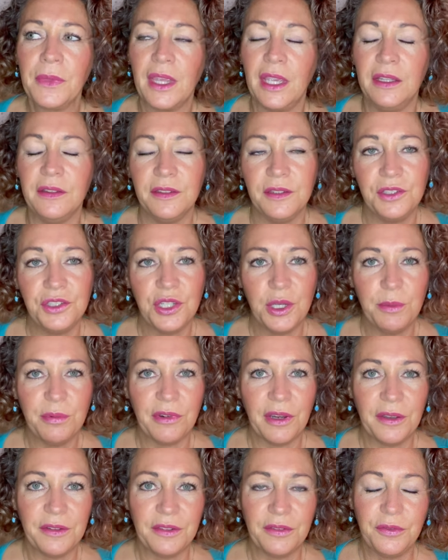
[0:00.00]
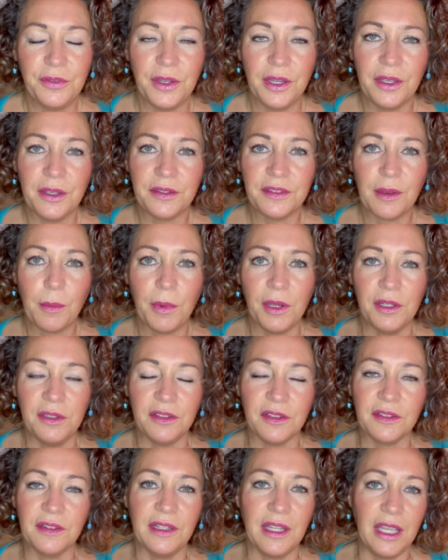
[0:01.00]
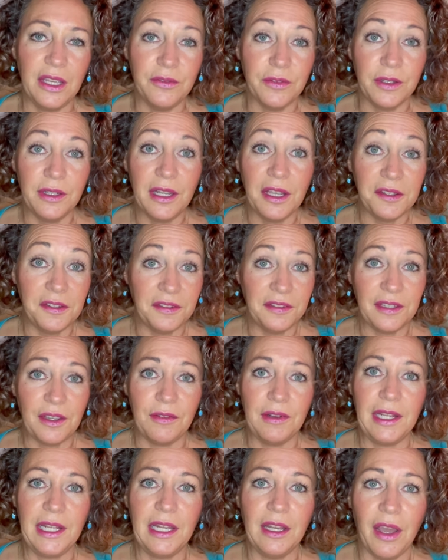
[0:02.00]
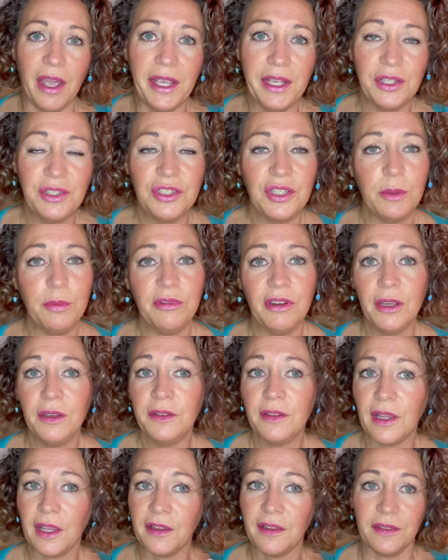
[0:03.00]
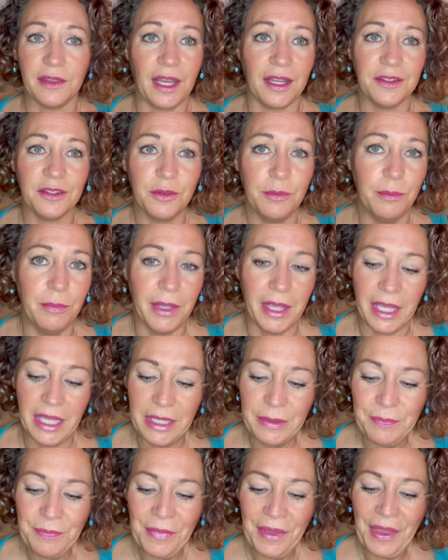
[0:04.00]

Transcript: It's a tuberose for someone who doesn't even necessarily like tuberose. That's me.